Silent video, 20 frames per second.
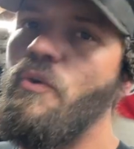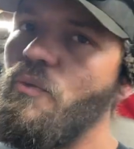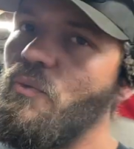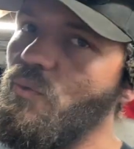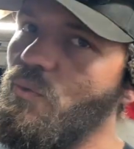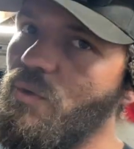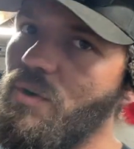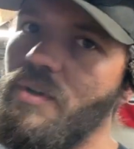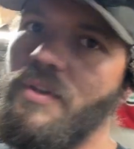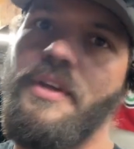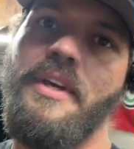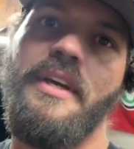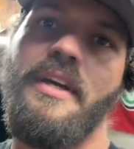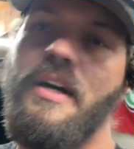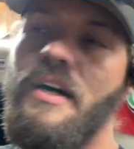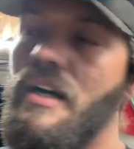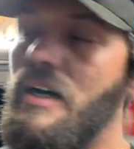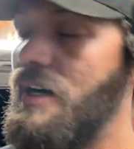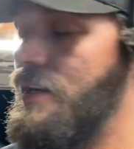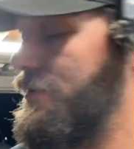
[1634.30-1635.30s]
Really,
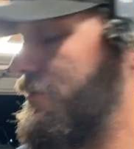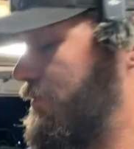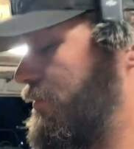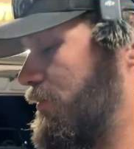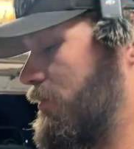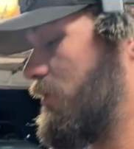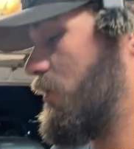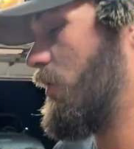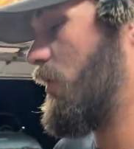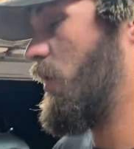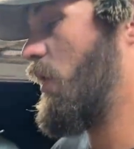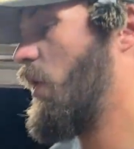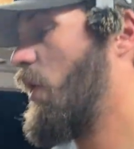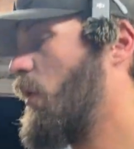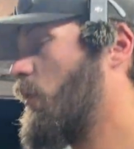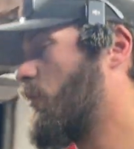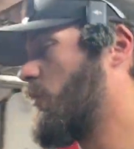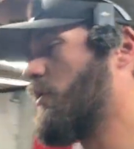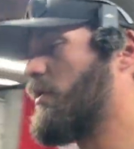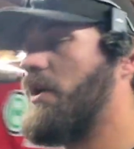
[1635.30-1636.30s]

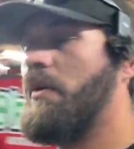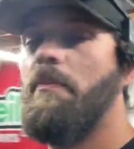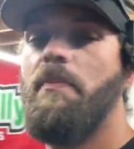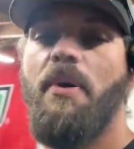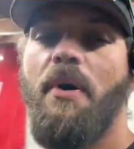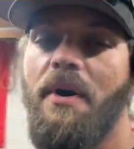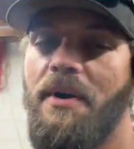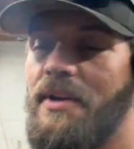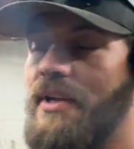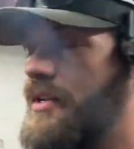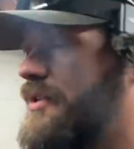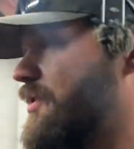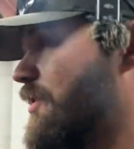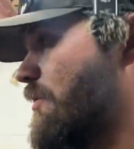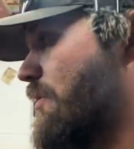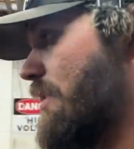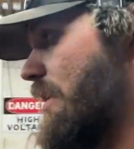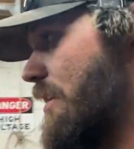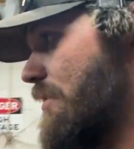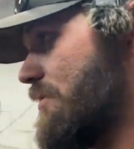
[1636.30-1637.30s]
really putting it
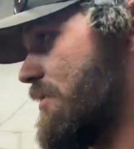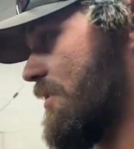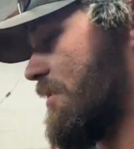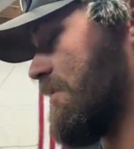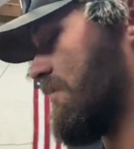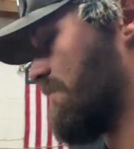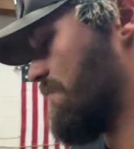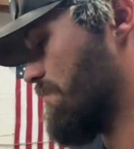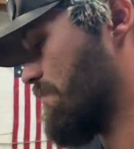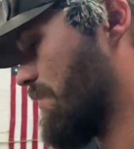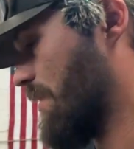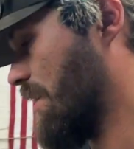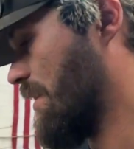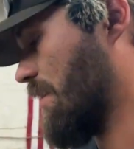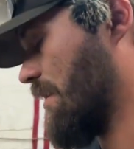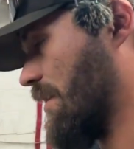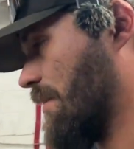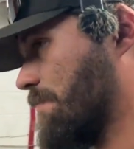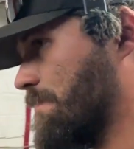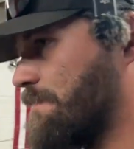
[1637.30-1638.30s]
to it out there. But
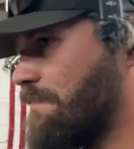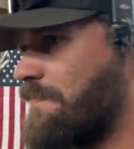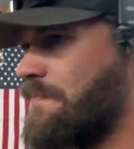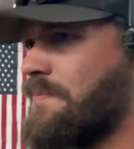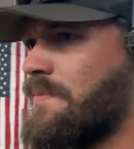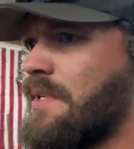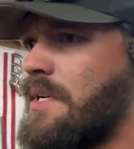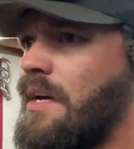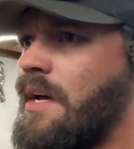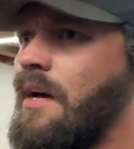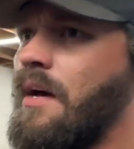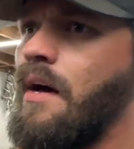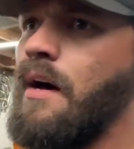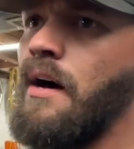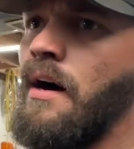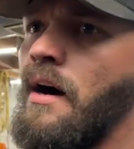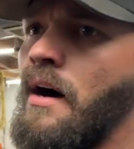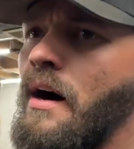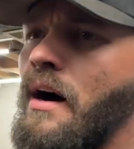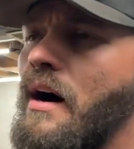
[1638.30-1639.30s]

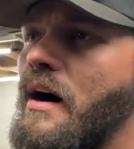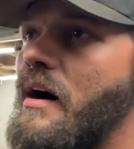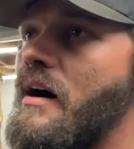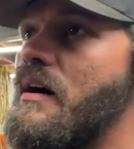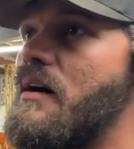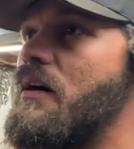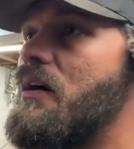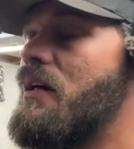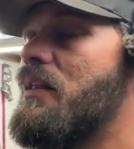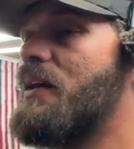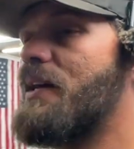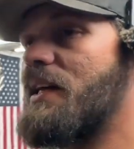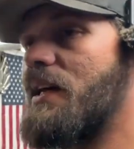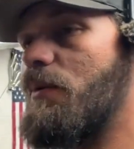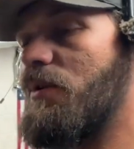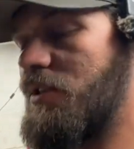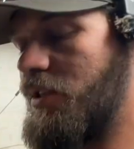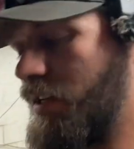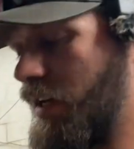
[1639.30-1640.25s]
like I was